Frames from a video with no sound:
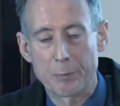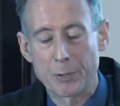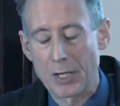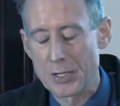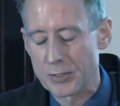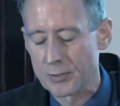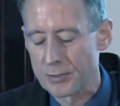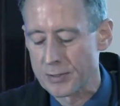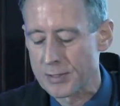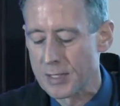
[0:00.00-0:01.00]

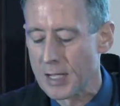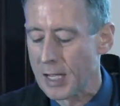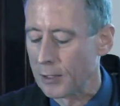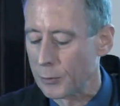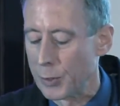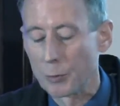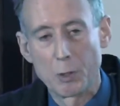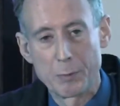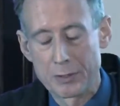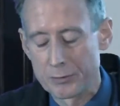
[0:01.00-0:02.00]
populations, including
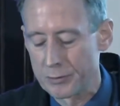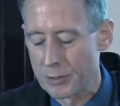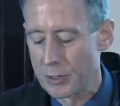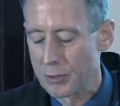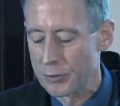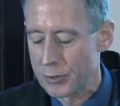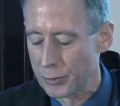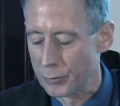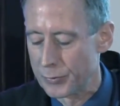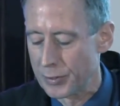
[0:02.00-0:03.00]
women,
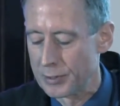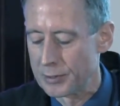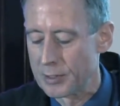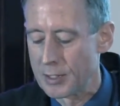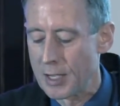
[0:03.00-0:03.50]
children,